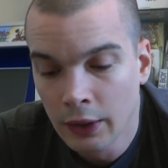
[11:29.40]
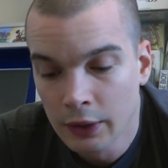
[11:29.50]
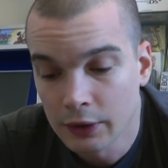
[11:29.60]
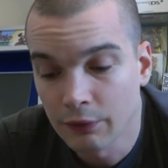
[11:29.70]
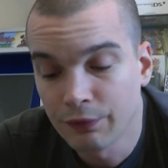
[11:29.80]

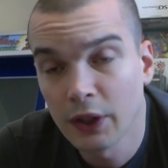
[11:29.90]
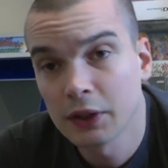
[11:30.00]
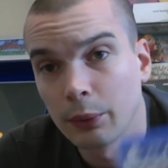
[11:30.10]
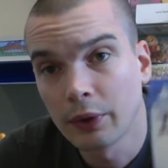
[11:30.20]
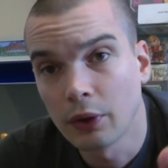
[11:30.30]
So
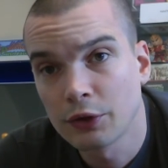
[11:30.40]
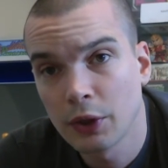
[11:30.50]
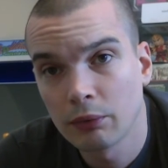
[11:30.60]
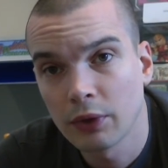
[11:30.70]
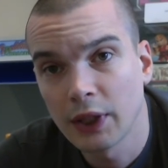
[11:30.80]
firstly we've got
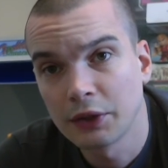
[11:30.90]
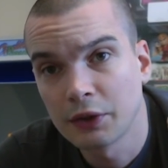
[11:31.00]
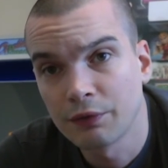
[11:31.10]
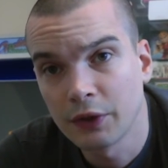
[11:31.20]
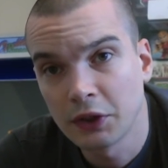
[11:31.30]
Tomb Raider
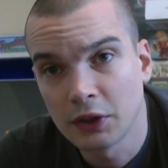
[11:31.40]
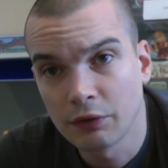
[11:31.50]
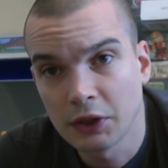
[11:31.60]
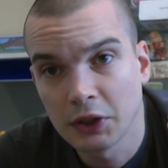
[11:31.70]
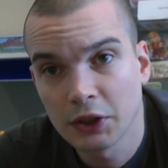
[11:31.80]
Definitive
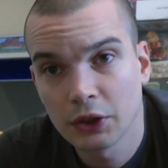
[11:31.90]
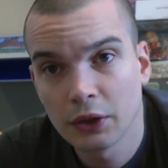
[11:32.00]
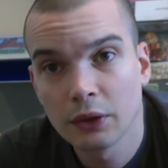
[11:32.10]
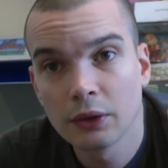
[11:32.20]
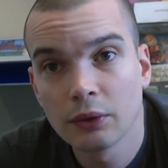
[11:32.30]

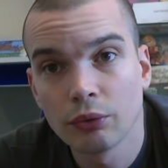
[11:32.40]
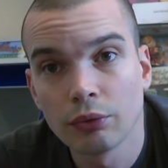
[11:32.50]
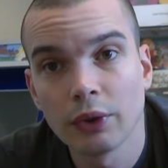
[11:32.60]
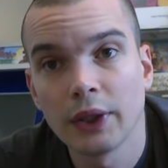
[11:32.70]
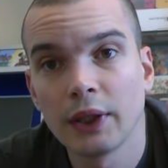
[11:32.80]
Edition.
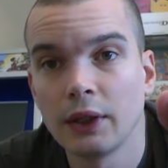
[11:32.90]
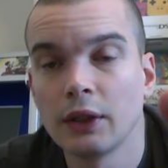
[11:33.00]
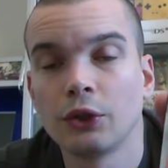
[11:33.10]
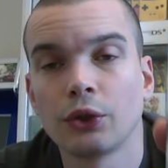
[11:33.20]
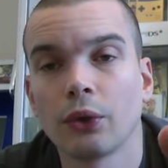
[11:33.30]
Really
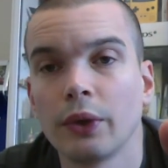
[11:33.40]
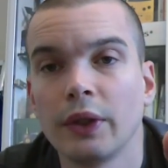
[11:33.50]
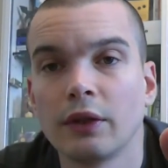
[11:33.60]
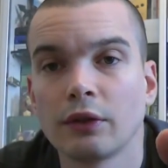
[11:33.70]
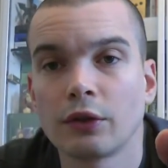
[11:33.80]

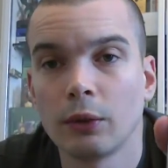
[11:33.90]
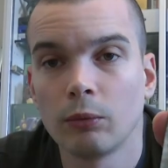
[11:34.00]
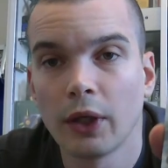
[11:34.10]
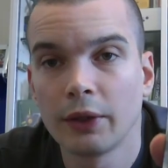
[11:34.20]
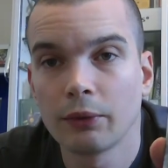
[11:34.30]
enjoyed Tomb
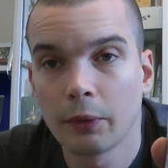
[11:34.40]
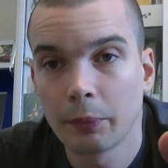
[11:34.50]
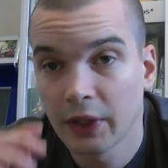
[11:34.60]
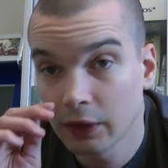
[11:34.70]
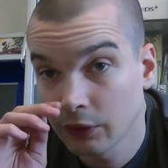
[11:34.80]
Raider on the
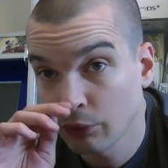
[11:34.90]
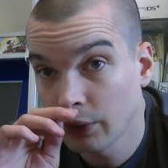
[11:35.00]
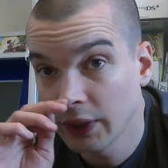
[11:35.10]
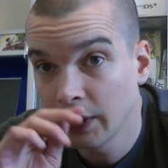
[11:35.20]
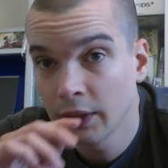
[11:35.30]

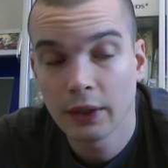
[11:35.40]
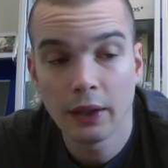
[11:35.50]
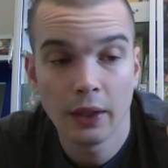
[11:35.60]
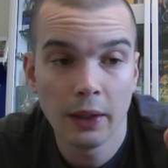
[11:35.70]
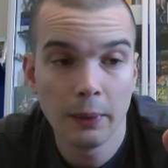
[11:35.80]
PS3,
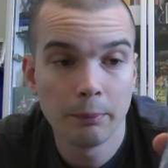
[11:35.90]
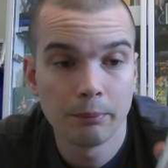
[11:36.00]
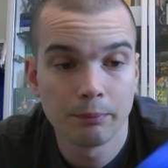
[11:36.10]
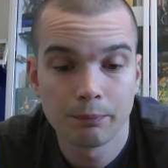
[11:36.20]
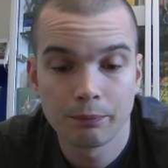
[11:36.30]

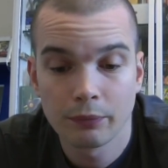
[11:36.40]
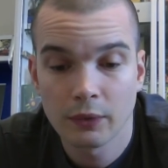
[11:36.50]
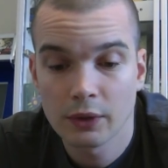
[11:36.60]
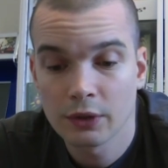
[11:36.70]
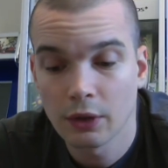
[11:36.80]

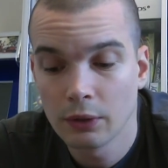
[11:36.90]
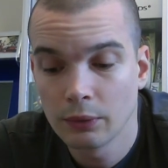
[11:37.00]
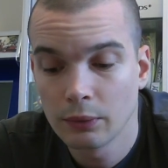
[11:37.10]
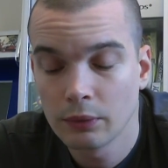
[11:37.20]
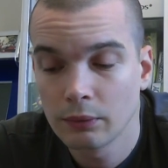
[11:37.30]

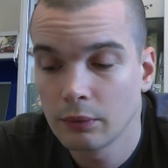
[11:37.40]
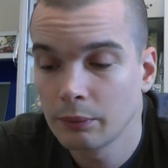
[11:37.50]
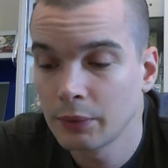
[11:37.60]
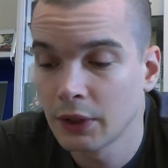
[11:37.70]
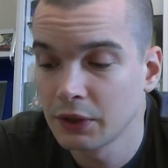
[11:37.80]
so
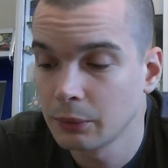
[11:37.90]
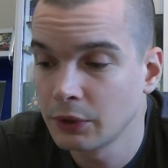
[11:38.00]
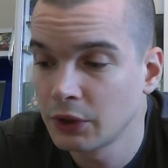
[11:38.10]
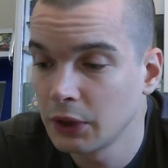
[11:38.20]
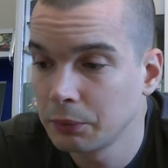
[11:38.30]
because it was
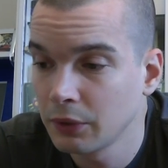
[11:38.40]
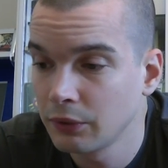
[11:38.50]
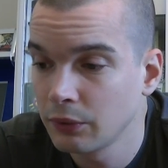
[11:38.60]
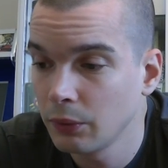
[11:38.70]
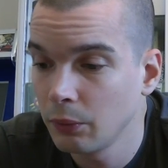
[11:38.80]
cheap I
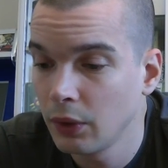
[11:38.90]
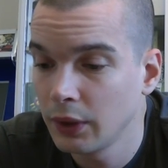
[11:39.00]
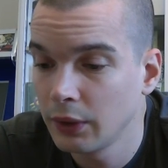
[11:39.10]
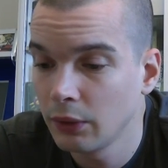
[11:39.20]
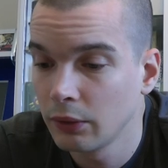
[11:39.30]
thought why
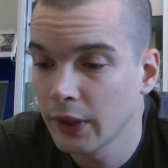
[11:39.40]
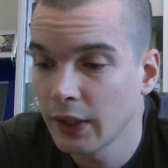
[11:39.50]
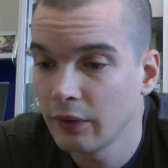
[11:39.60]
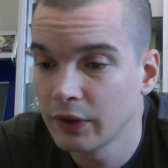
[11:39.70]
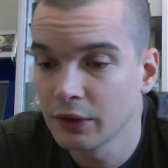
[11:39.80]
not, I'll
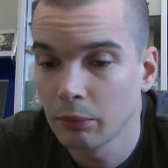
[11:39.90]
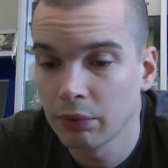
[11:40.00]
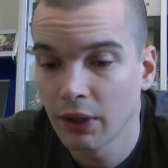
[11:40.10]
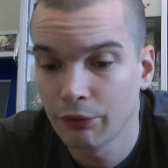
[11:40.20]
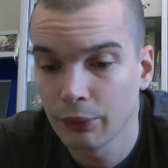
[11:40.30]
get this and I'll
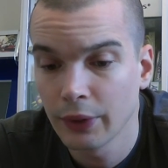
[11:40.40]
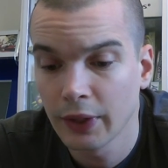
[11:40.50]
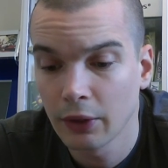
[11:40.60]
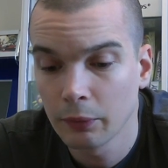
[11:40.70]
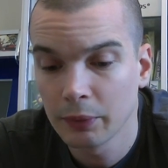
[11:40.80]
play through it
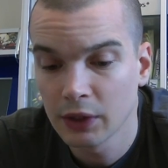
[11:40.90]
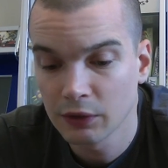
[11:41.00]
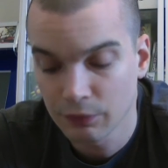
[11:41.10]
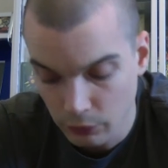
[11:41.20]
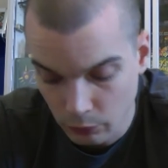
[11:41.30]
again on the
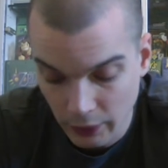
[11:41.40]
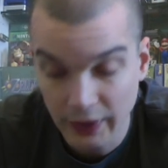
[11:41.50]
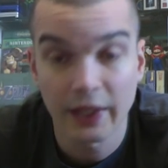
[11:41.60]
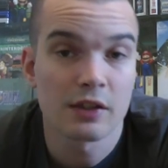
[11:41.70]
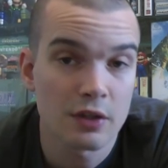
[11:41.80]
PS4 when I
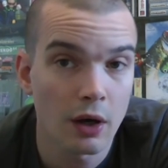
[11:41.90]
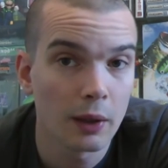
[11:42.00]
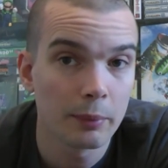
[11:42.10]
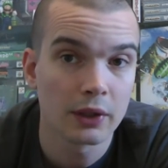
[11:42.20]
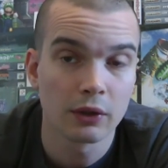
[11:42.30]
get time,
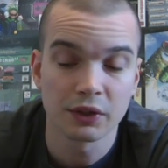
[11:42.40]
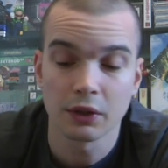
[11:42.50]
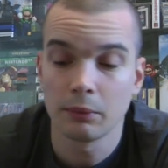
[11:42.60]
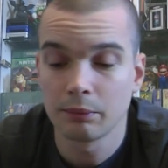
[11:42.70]
because I'm